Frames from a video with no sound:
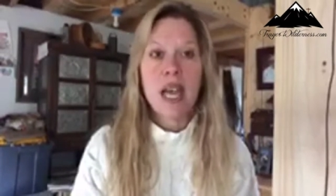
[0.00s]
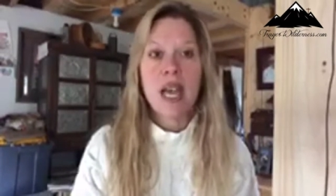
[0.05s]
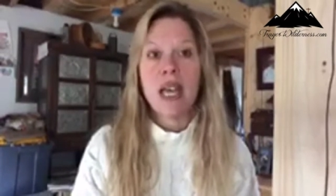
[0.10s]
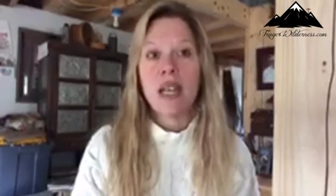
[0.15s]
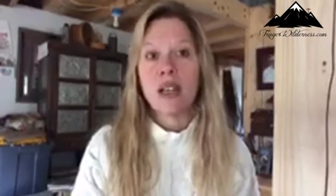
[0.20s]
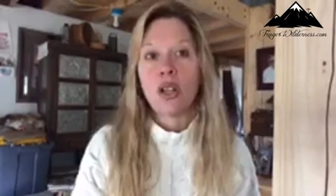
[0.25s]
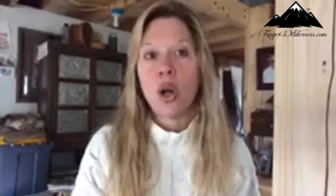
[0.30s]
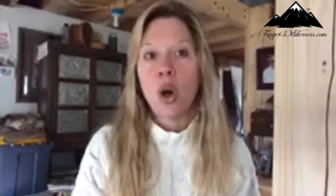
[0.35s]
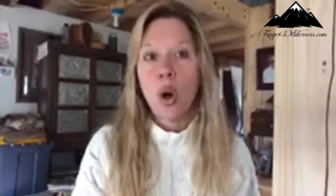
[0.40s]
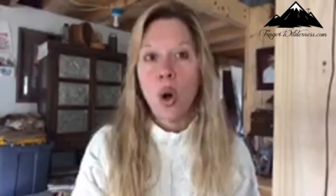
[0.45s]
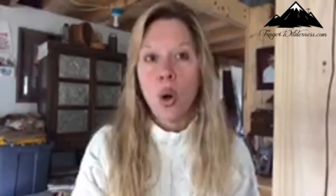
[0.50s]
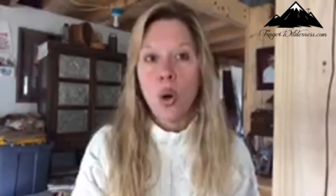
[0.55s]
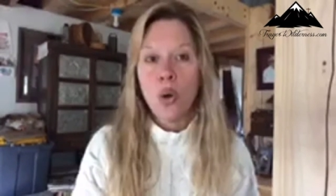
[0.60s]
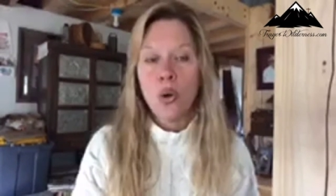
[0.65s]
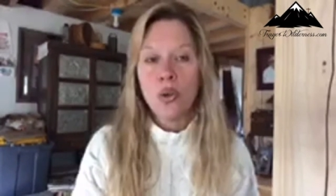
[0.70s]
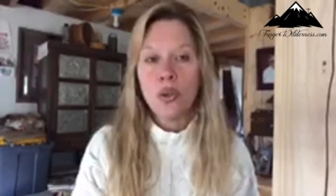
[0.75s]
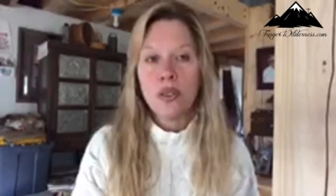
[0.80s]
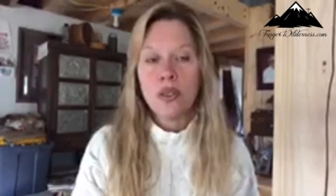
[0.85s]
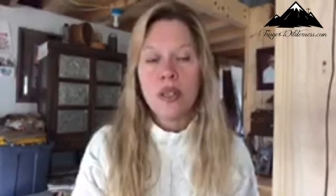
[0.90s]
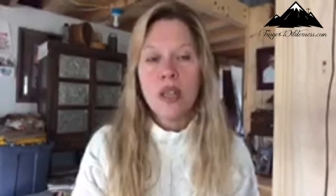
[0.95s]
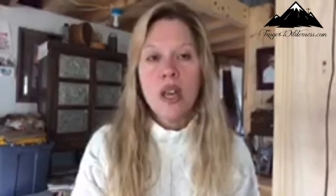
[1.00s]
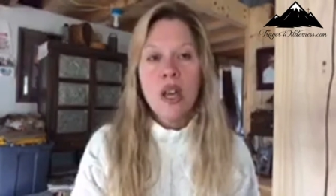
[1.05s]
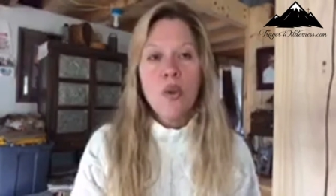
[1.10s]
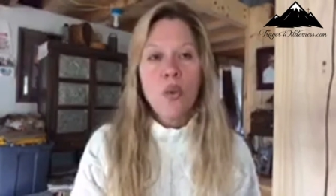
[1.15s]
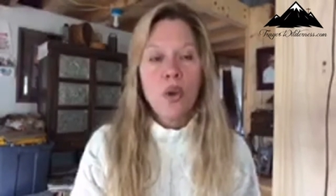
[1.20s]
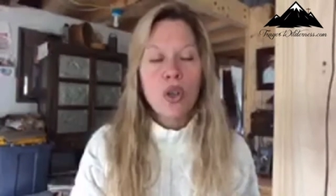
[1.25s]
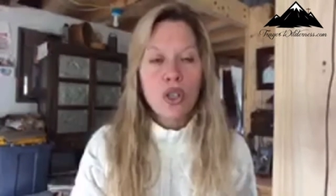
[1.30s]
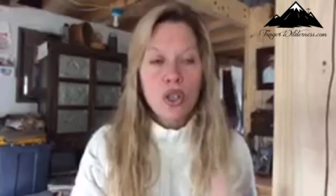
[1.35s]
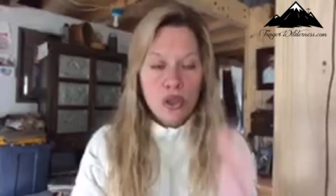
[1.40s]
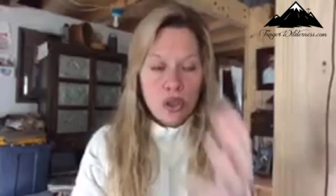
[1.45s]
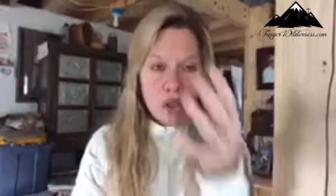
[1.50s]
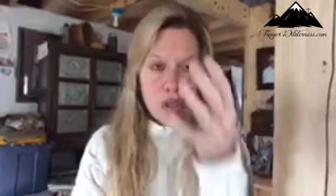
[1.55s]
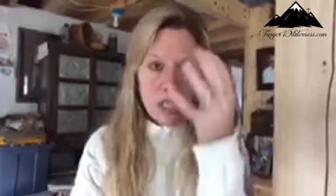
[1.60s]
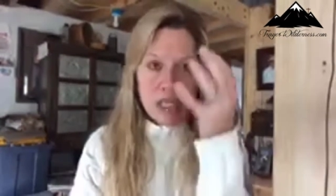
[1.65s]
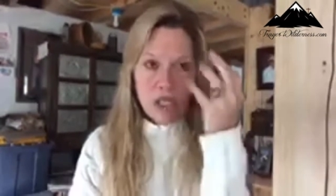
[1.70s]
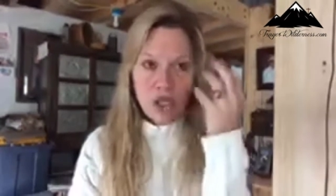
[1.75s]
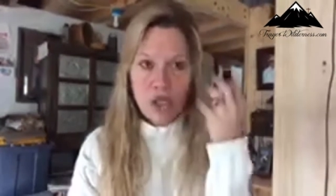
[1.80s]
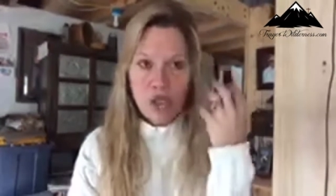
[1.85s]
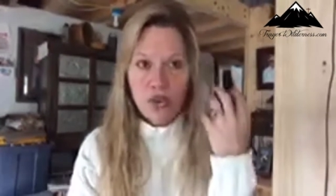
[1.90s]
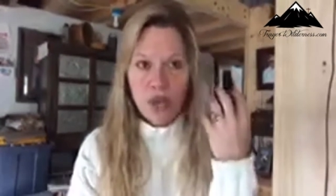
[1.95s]
and colds. When you do
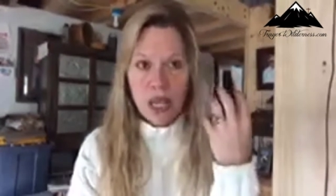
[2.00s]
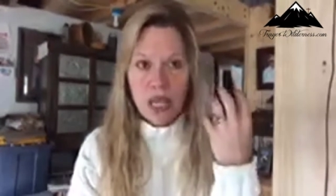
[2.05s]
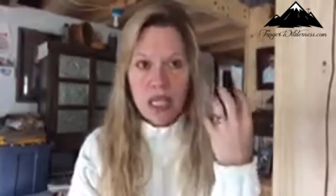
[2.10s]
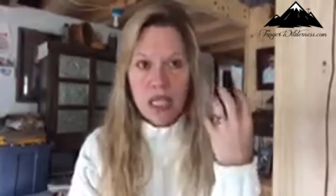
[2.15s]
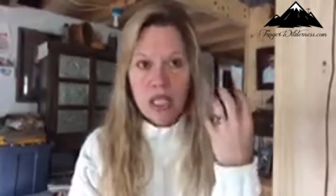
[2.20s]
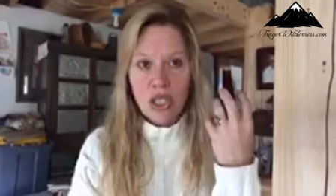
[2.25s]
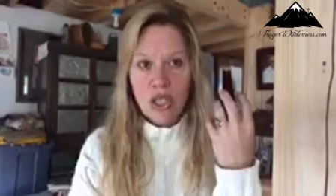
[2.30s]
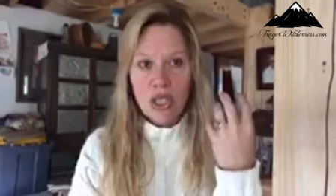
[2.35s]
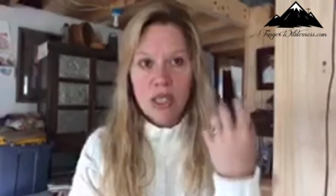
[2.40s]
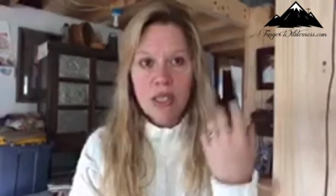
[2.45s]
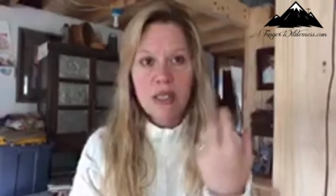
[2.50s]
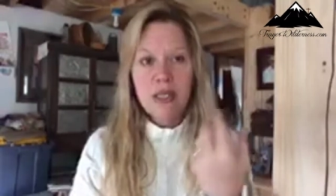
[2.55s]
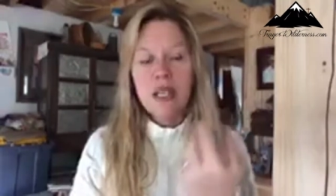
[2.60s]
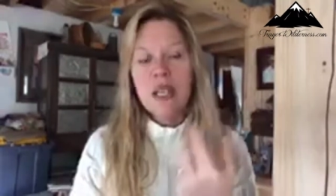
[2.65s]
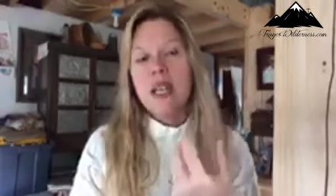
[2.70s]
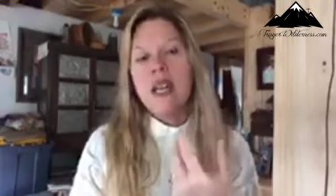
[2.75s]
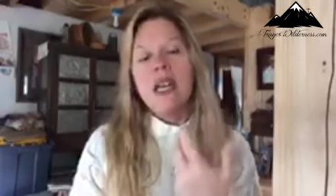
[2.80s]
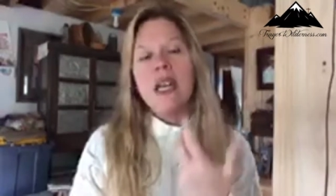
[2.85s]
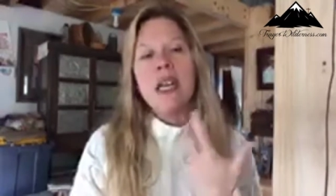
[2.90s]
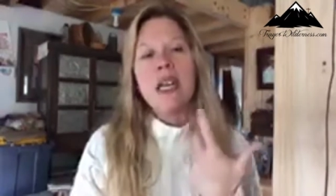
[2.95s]
these drainages,